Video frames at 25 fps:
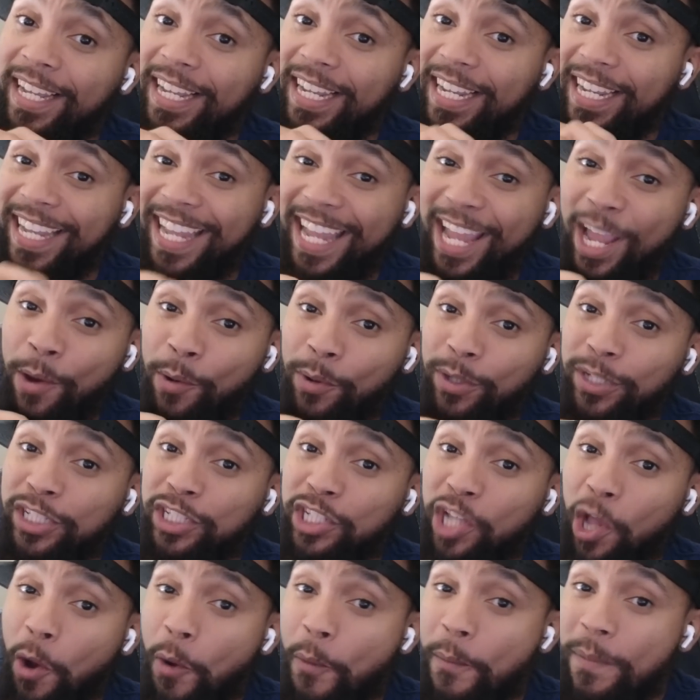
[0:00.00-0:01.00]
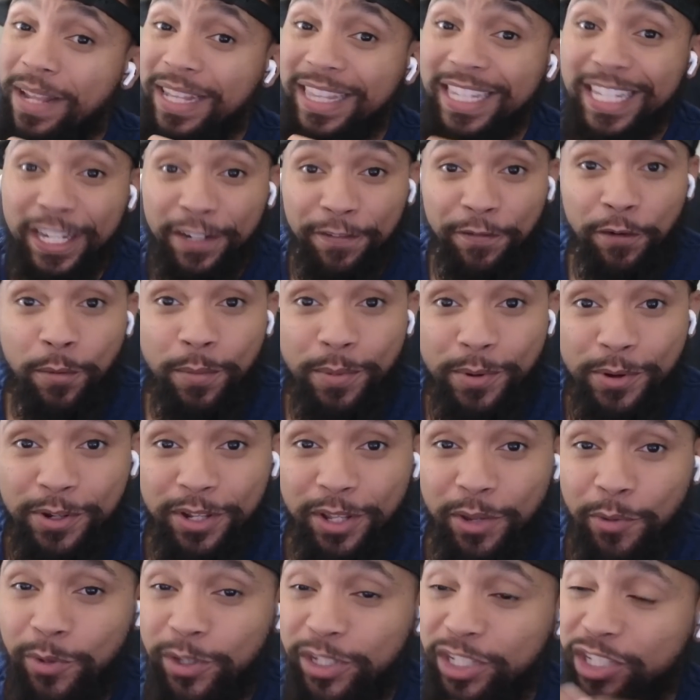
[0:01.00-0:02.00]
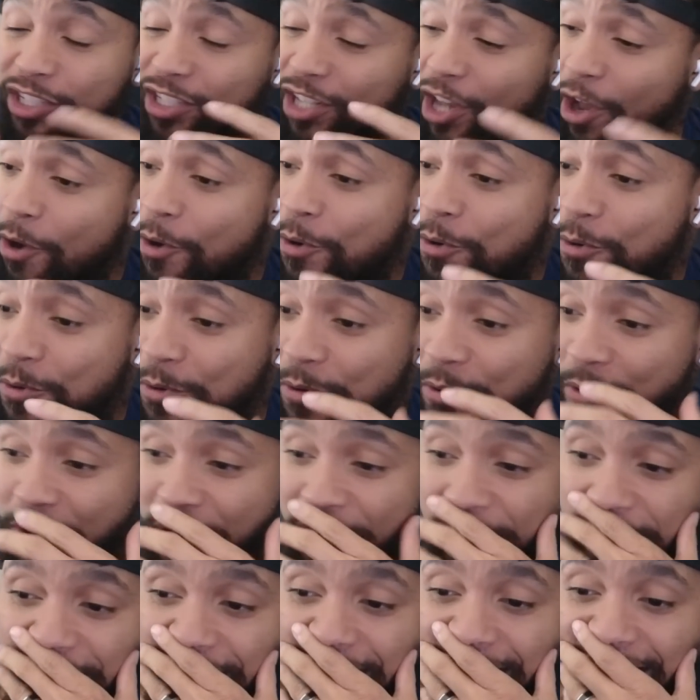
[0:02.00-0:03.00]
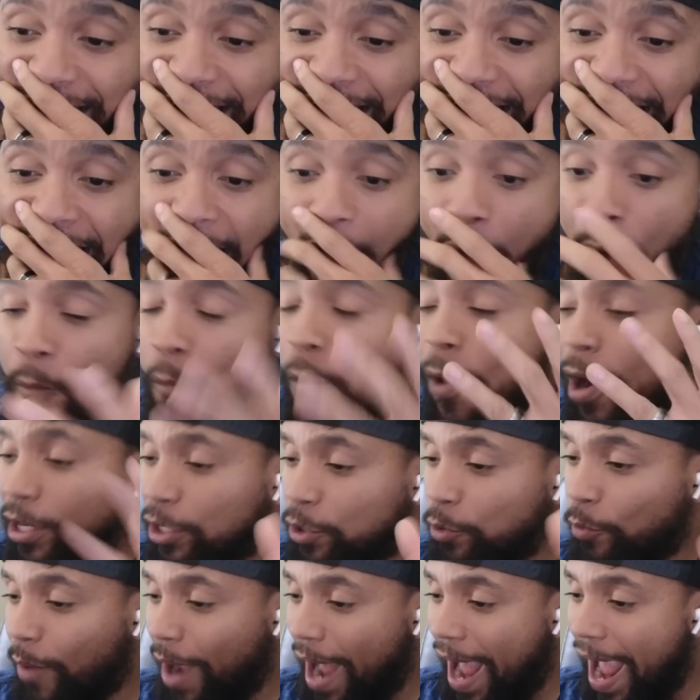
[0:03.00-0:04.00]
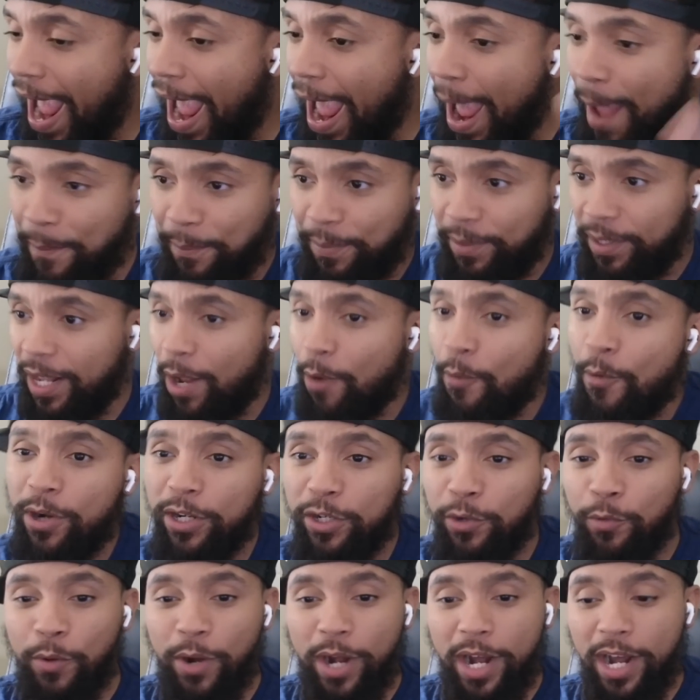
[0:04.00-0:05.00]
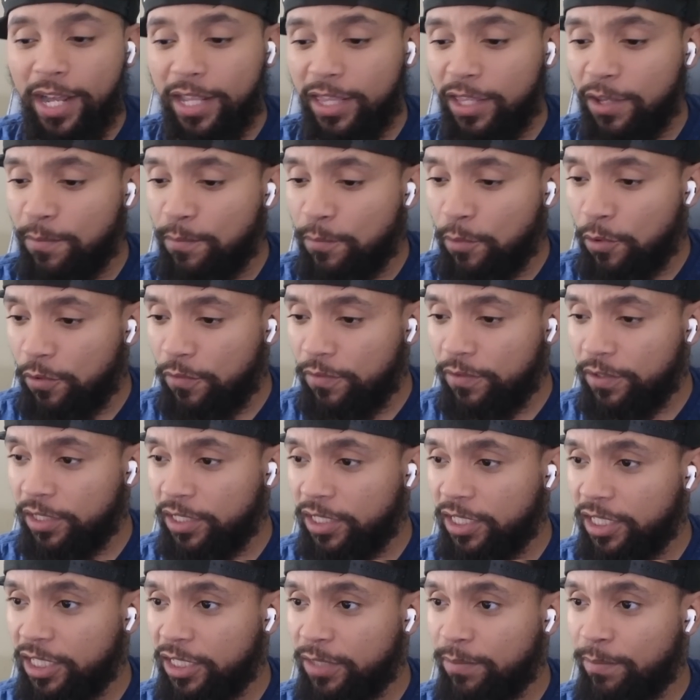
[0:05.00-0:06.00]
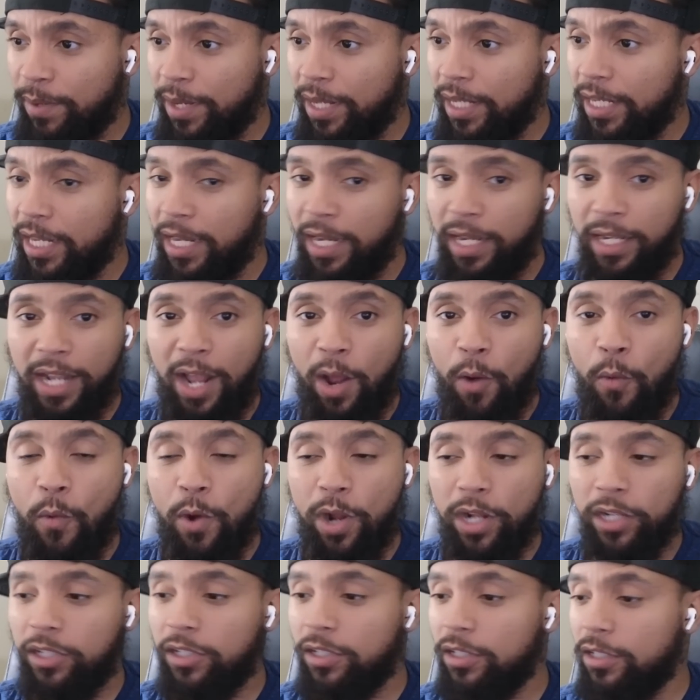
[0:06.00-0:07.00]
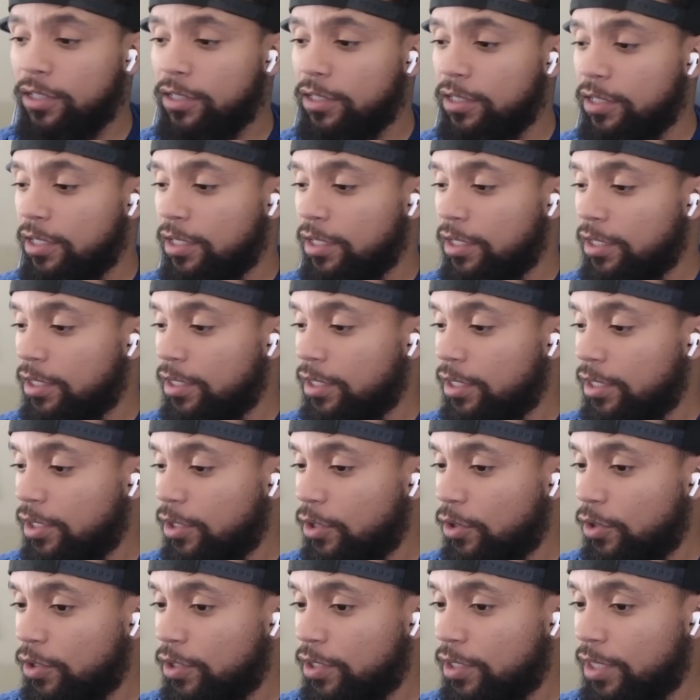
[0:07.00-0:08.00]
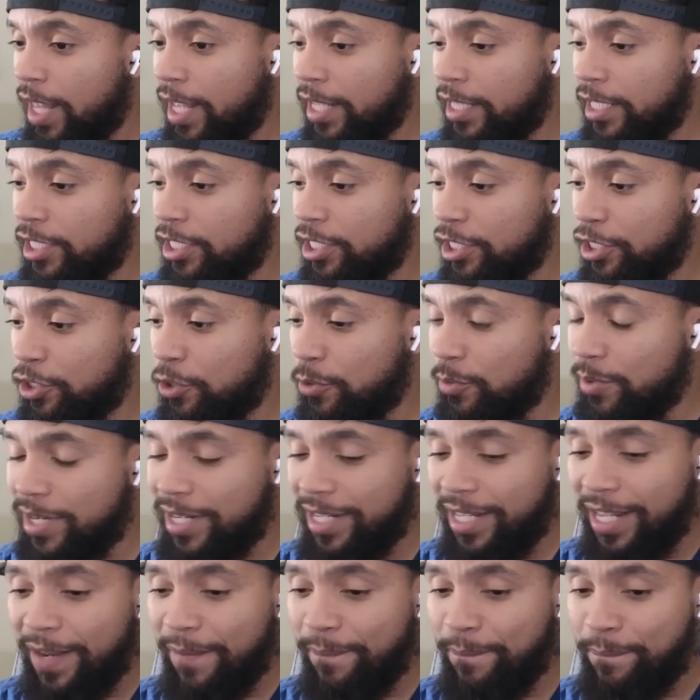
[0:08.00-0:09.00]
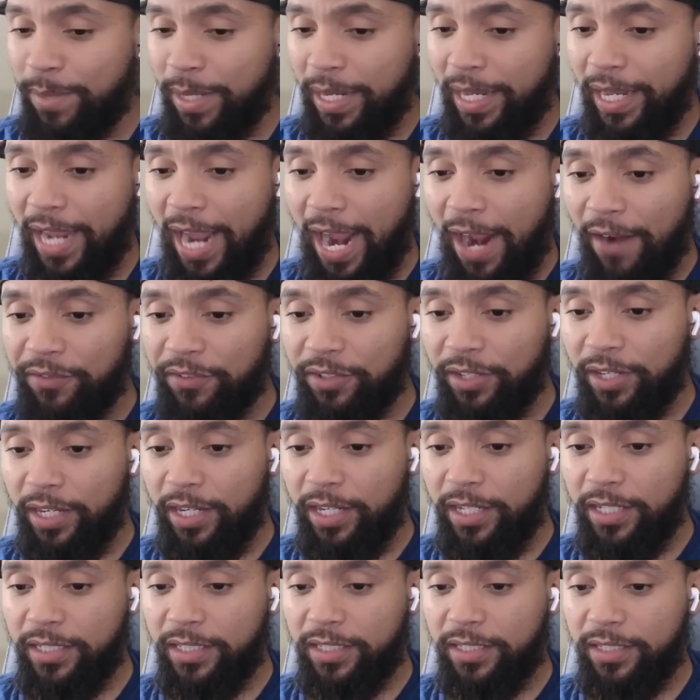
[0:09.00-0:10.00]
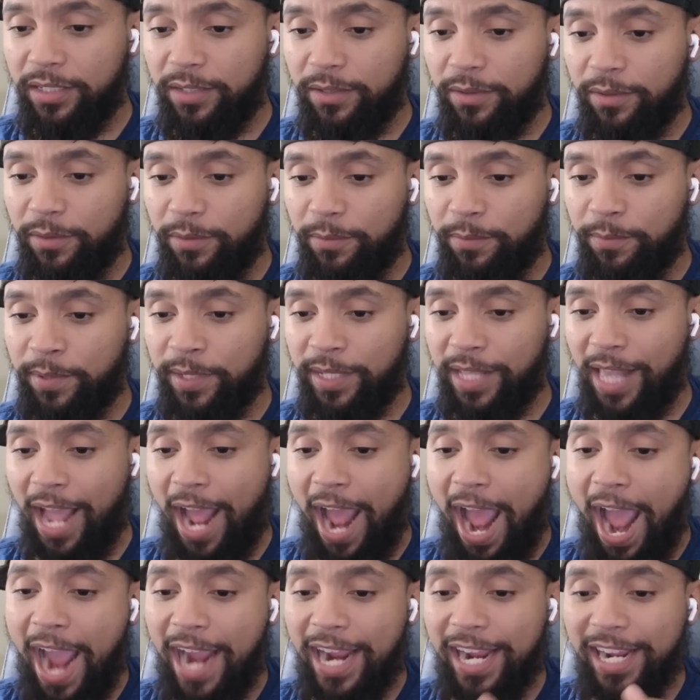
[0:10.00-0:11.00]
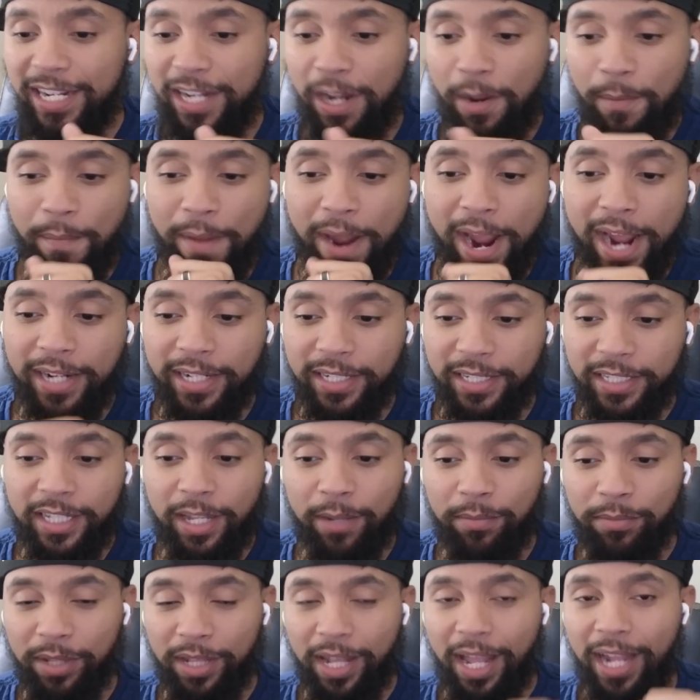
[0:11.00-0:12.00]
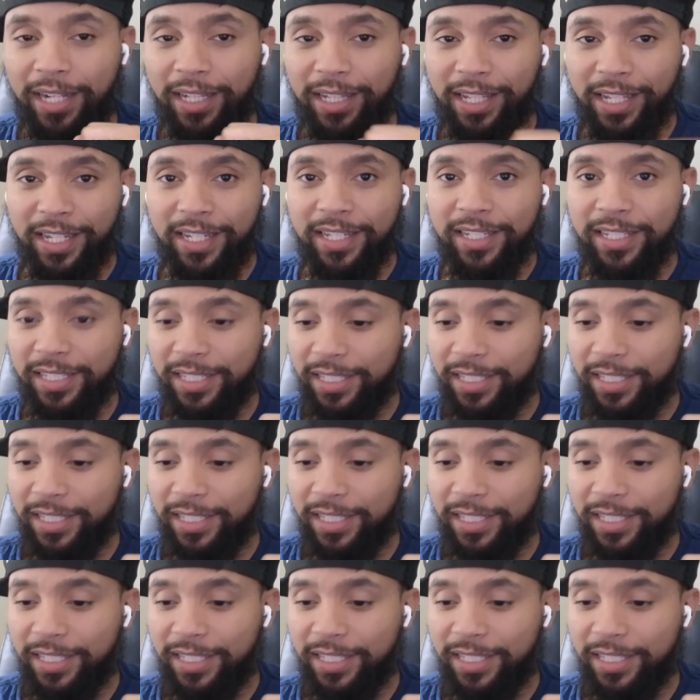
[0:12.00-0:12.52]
it was so believable. It was so... I wonder what happened. I wonder what other movies she's been in. I wonder, like, did she do anything big after this? But, like, I can imagine something like this,